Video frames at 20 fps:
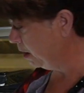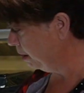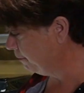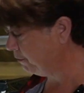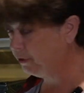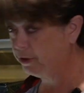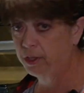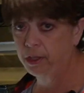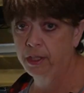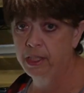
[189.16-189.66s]

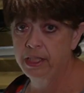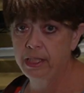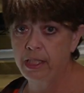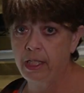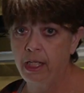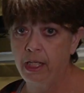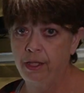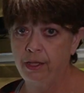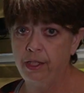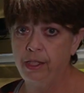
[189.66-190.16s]
on for the
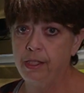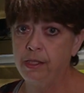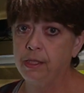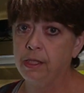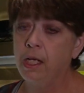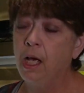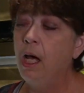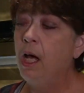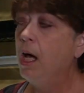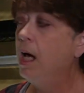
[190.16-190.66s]

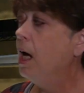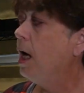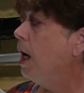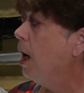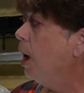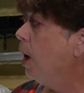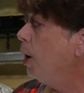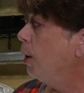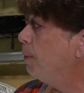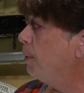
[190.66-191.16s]
Lysianthus.
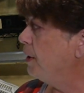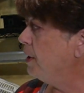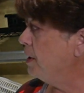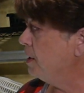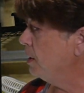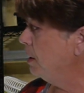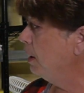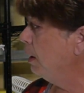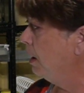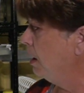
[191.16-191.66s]
But
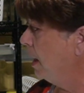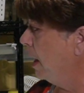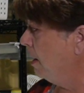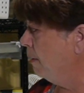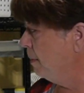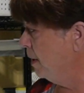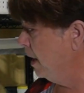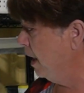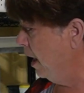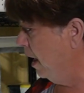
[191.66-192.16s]
this will
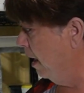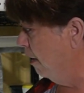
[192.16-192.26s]
allow me to